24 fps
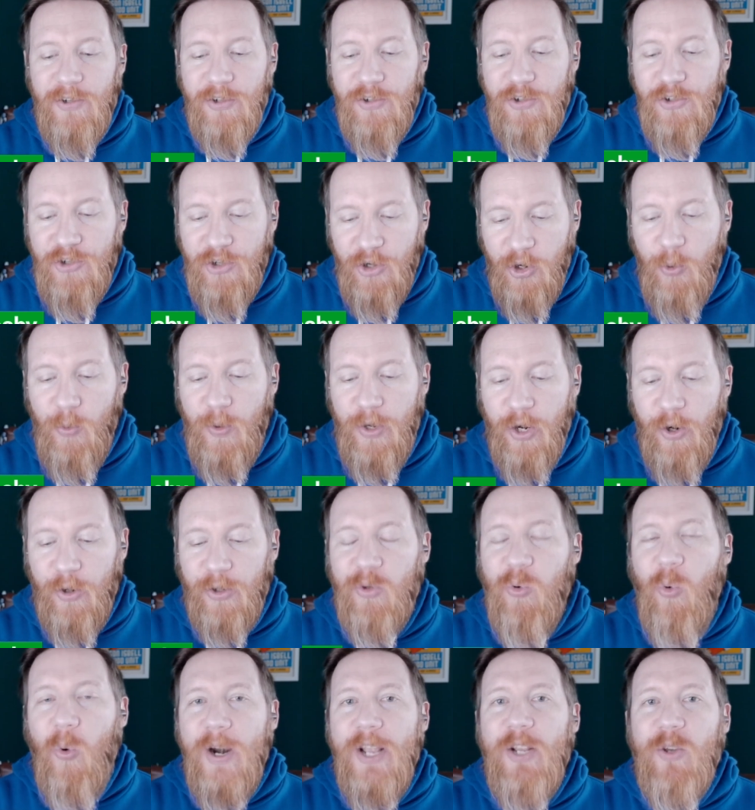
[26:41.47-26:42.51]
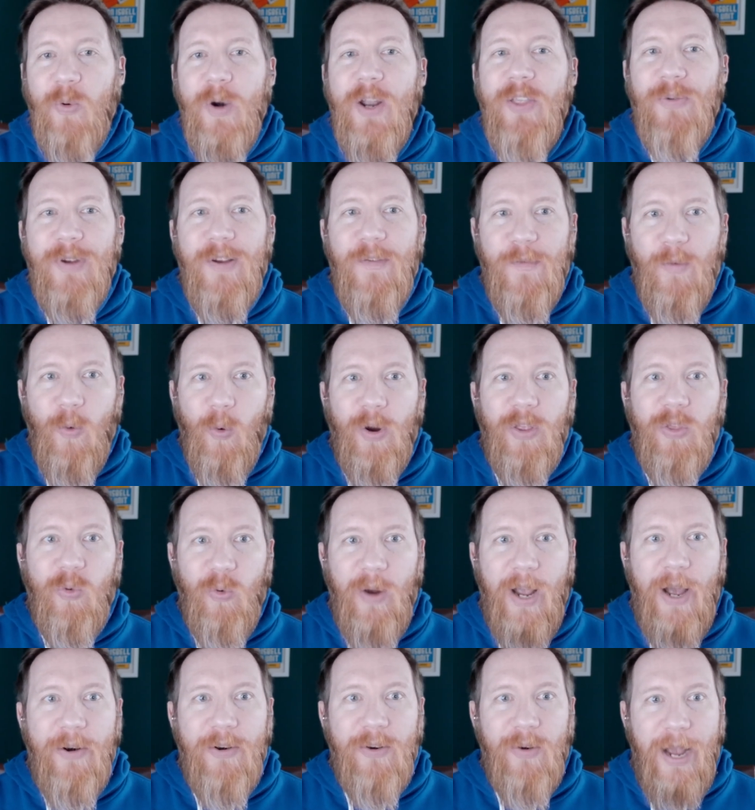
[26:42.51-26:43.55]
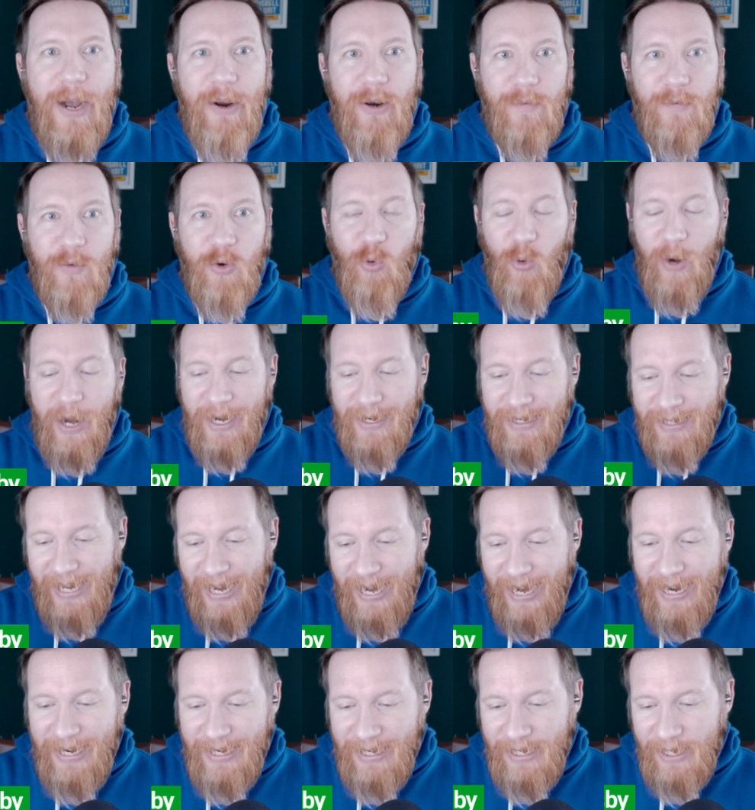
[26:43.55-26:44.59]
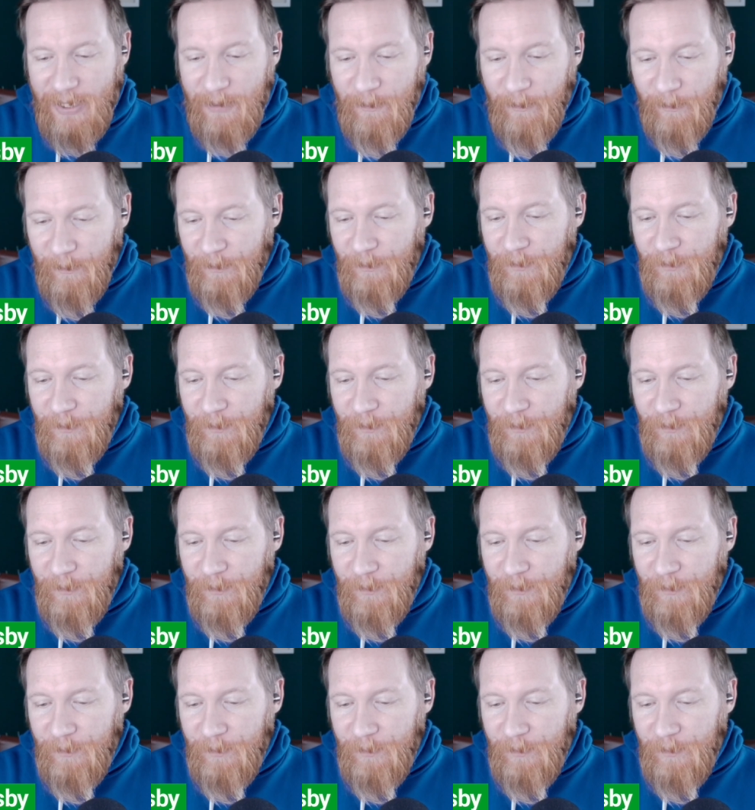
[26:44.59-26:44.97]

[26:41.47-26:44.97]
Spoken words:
Jr., 2023 fourth rounder out of Grand Canyon,